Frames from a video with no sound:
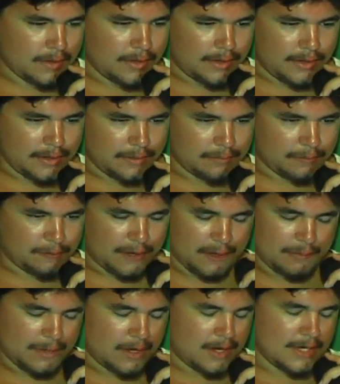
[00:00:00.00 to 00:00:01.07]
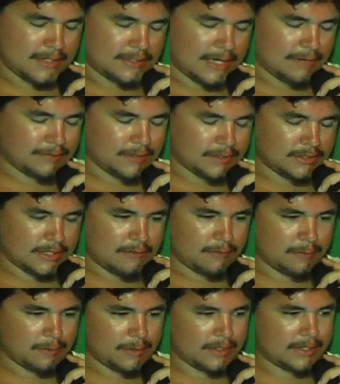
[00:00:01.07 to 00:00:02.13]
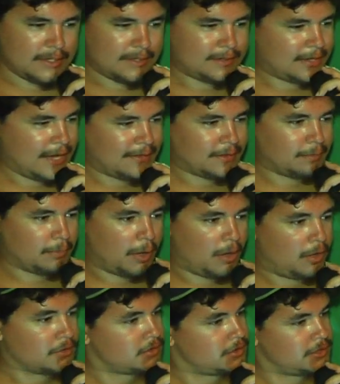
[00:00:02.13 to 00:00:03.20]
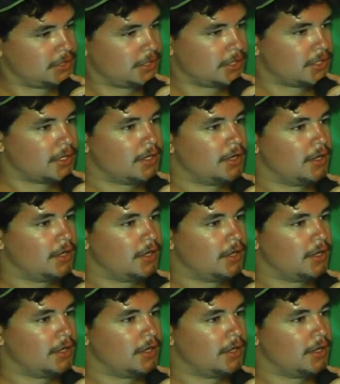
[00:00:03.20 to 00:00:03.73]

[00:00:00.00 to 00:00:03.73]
if I can be honest, I've just never really had the balls to